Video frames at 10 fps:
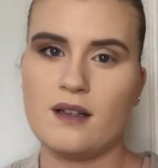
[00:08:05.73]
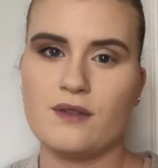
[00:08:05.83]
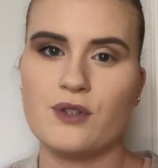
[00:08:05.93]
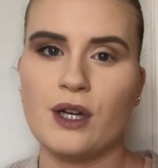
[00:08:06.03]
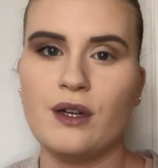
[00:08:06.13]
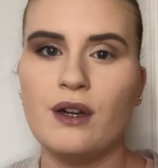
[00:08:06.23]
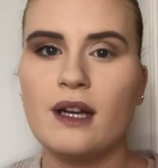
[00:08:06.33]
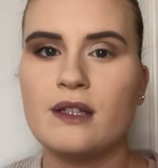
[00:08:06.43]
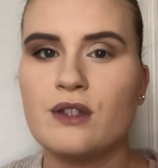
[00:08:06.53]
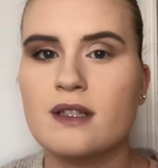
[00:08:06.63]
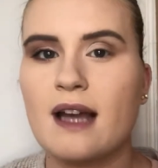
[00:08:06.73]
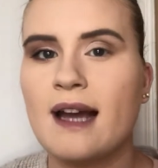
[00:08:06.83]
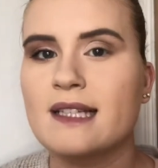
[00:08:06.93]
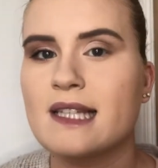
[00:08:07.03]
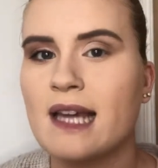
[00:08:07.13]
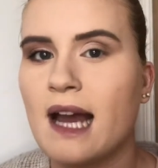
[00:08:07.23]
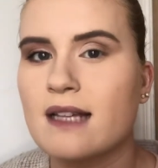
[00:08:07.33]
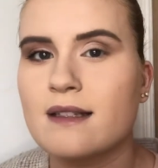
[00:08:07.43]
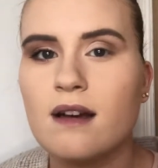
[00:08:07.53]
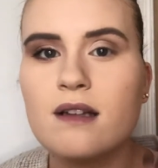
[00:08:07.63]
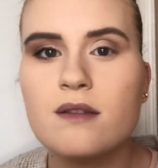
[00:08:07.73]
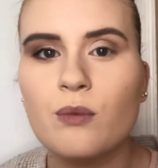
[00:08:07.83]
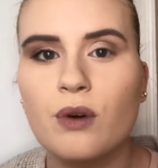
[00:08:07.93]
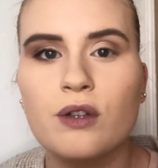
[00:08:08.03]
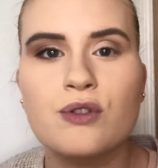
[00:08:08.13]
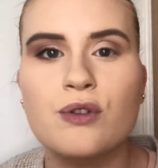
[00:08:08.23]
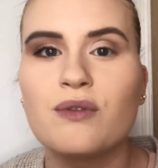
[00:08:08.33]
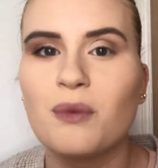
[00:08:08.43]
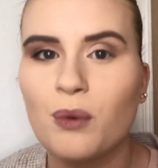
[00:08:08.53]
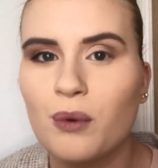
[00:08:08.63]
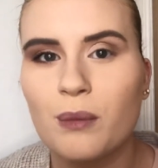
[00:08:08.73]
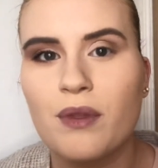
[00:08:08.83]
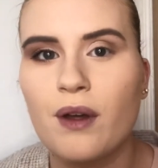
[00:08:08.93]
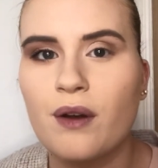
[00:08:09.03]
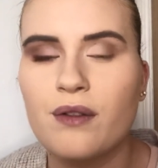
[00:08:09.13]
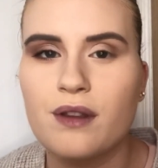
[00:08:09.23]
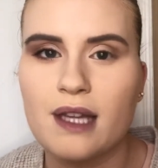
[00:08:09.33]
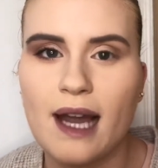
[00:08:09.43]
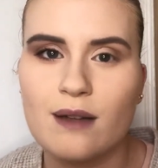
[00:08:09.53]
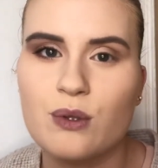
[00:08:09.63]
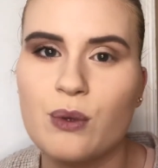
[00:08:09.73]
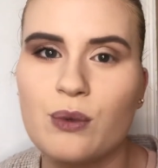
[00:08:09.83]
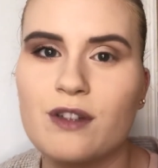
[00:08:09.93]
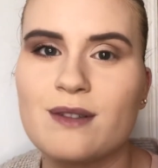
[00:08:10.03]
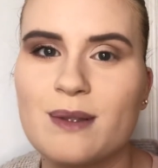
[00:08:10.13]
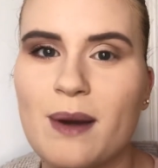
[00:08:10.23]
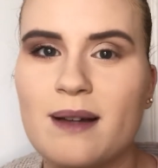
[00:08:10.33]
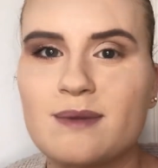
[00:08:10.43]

of tone and just add that as a nice wash of warmth over the outer corner as well.